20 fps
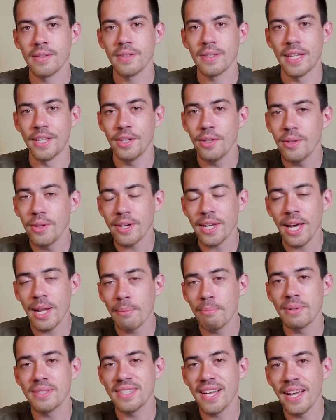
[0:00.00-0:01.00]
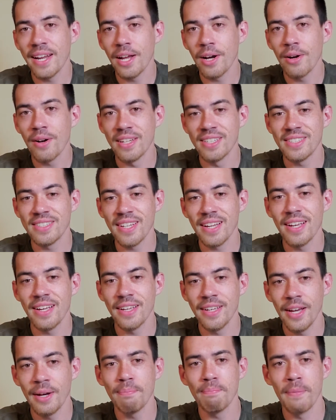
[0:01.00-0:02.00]
Can you look at a potato and say,
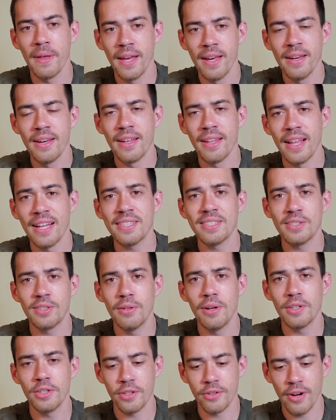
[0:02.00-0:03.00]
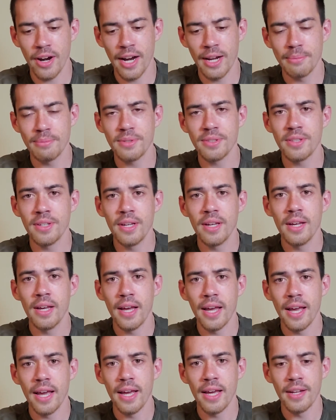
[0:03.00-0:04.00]
yep, that's 200 grams
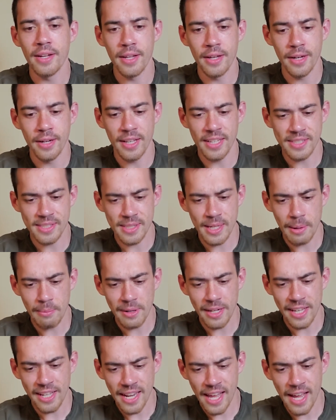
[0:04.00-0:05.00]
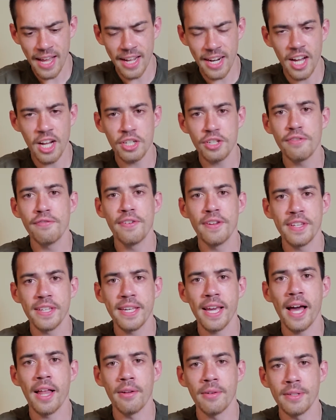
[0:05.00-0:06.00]
and that's coming in at 150
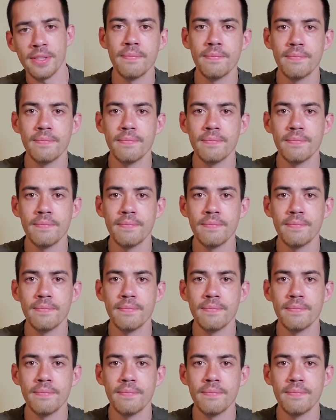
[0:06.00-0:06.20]
calories?